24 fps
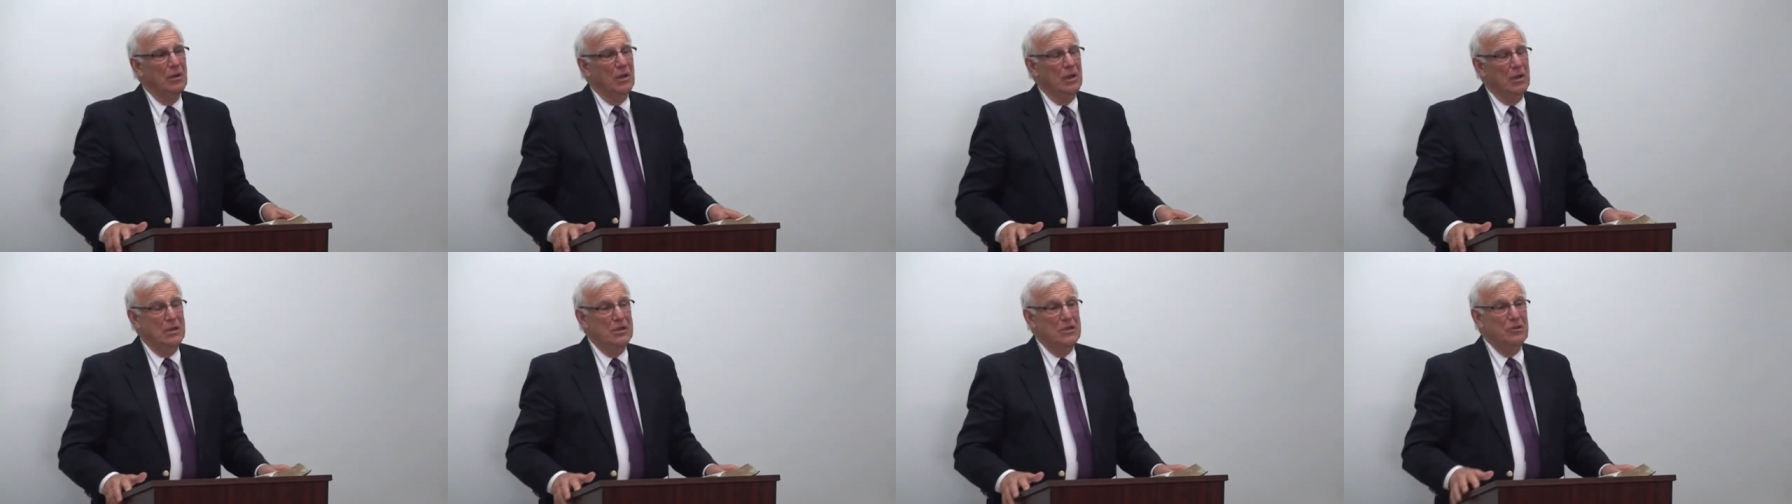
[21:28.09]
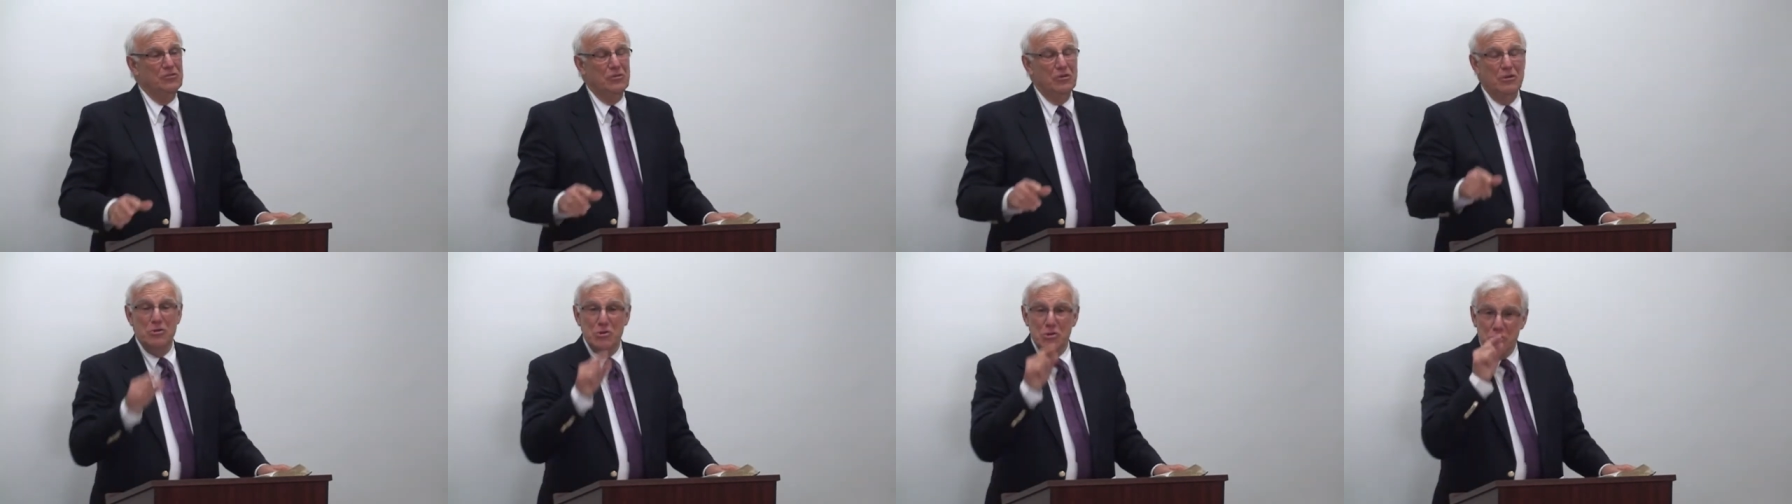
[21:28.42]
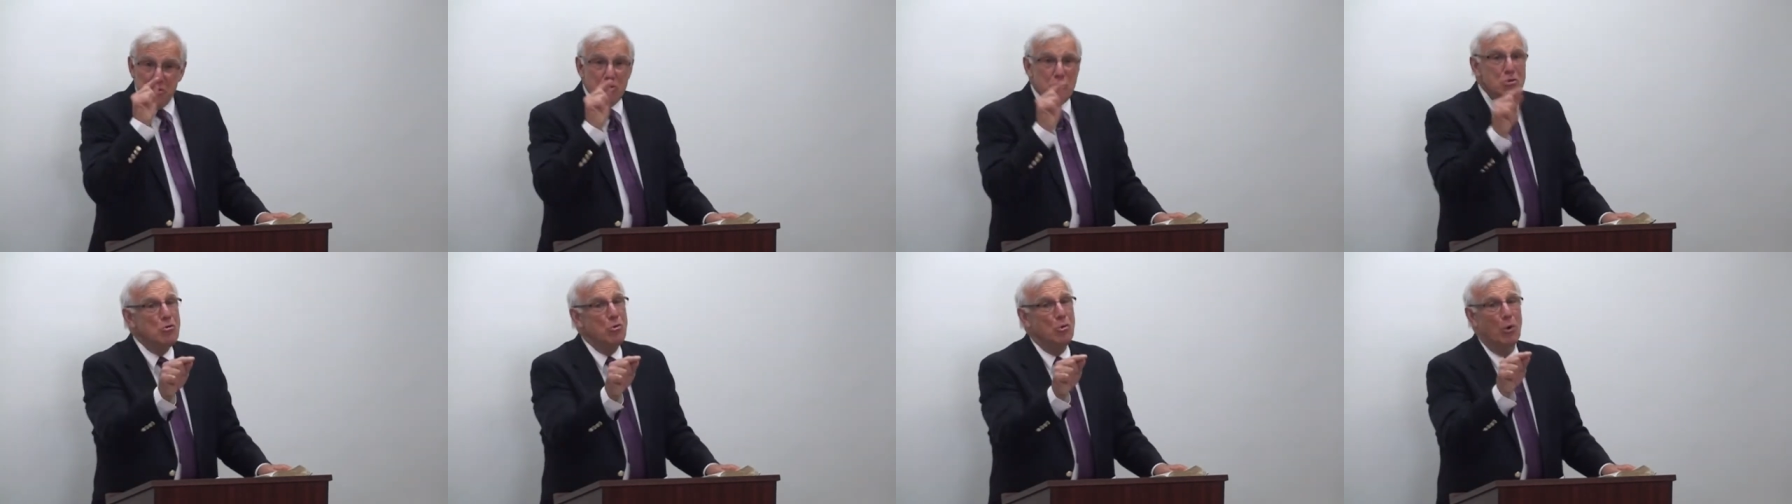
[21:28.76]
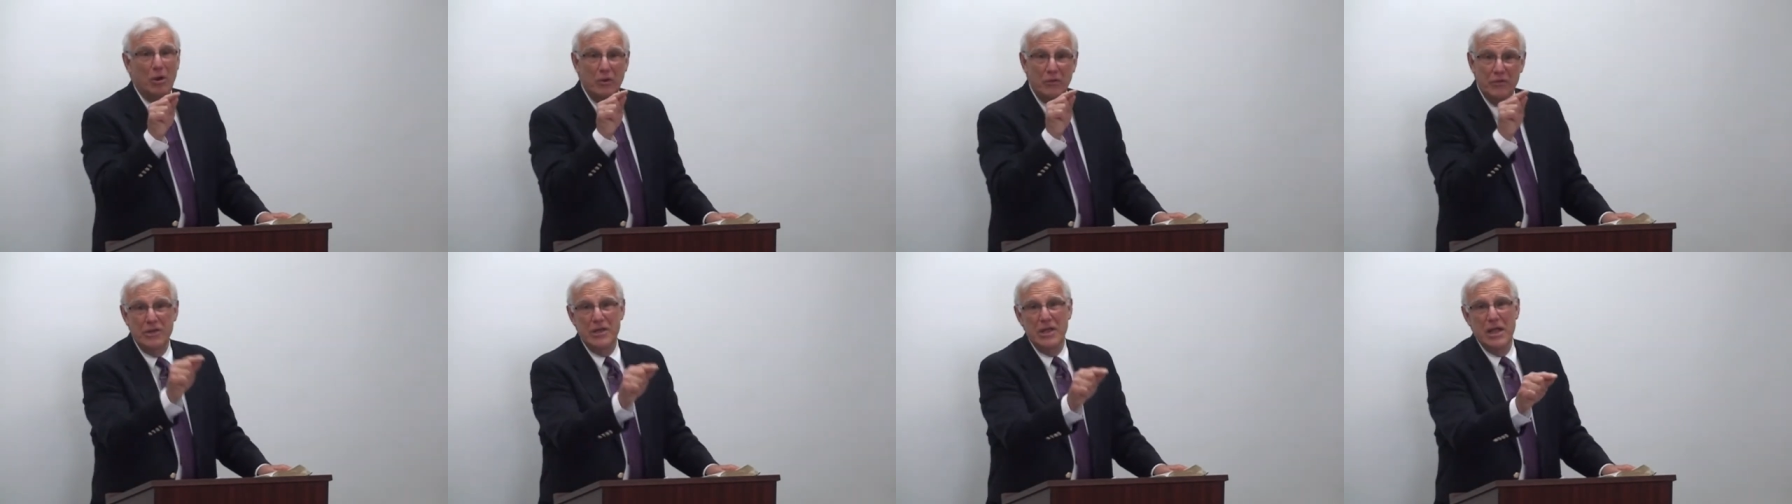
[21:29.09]
And he said, You
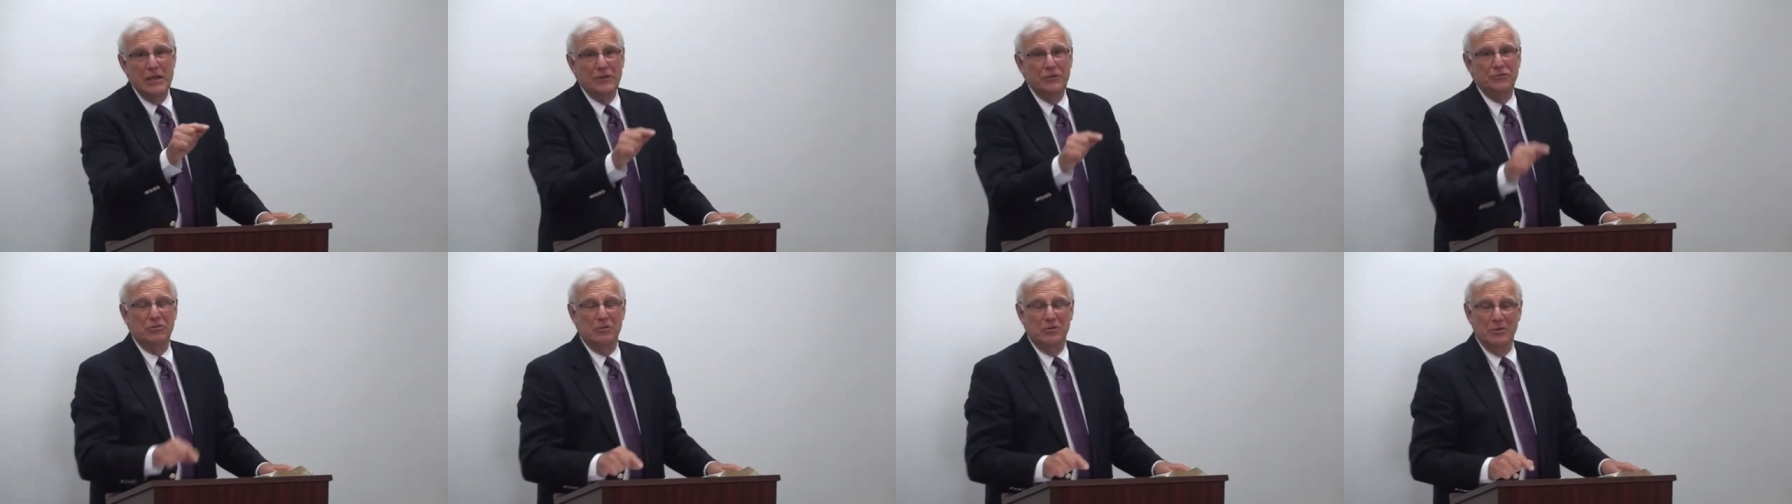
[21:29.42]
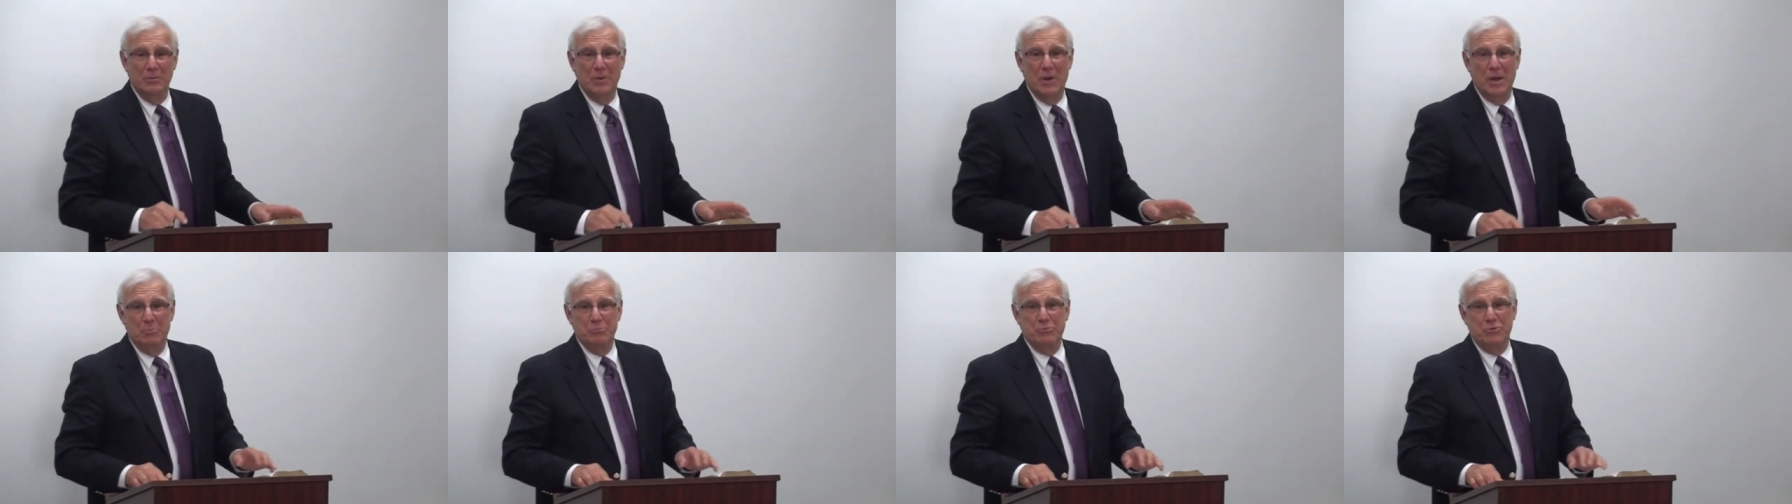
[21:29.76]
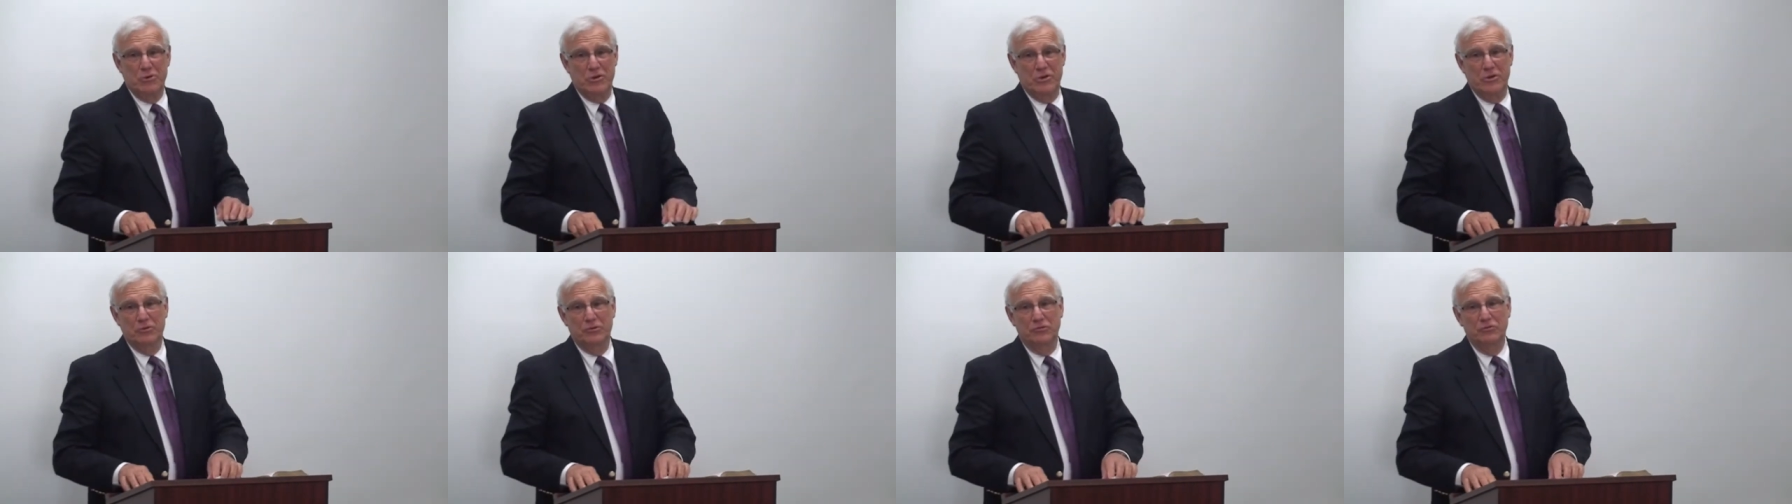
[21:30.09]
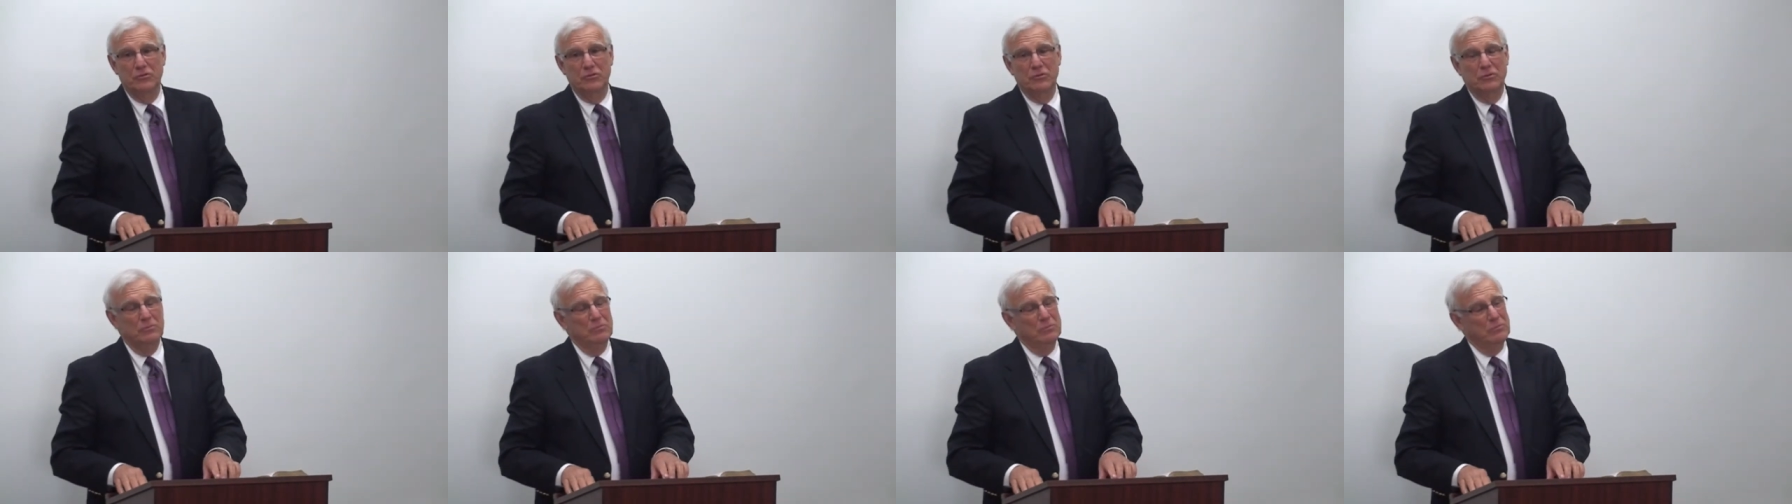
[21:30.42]
are the answer to my
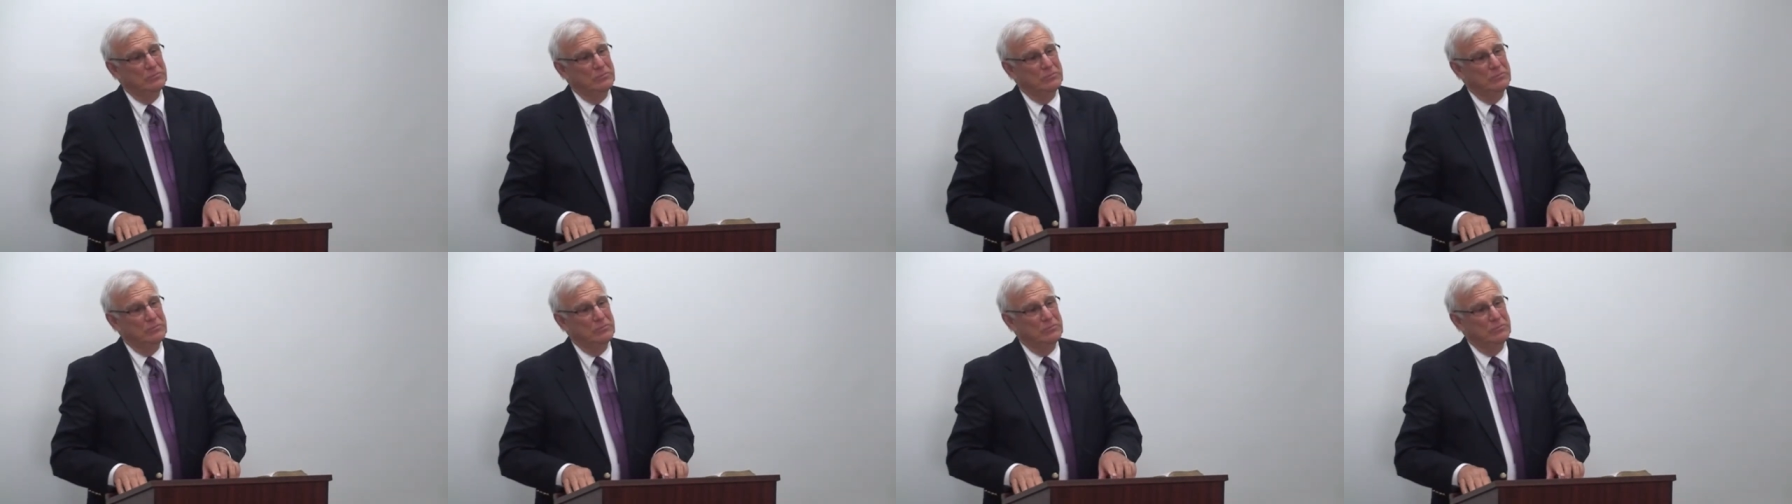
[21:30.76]
prayers.